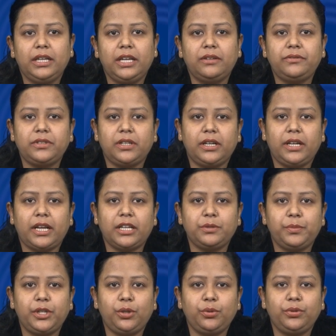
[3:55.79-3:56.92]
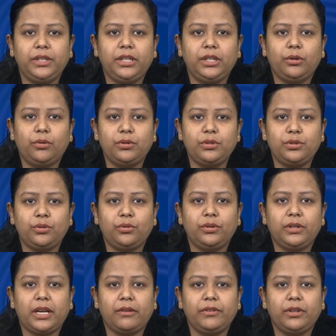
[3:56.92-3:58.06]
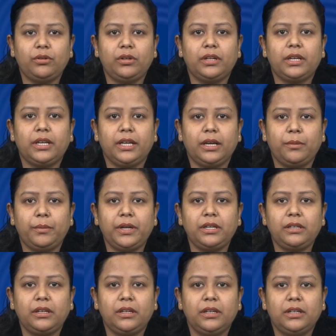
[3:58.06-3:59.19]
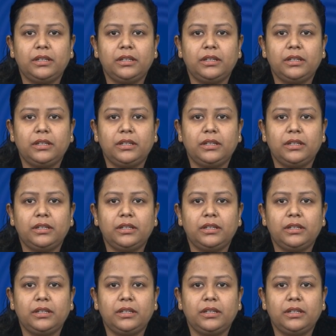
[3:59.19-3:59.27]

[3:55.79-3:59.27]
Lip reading: gives attachment to the costoclavicular ligament.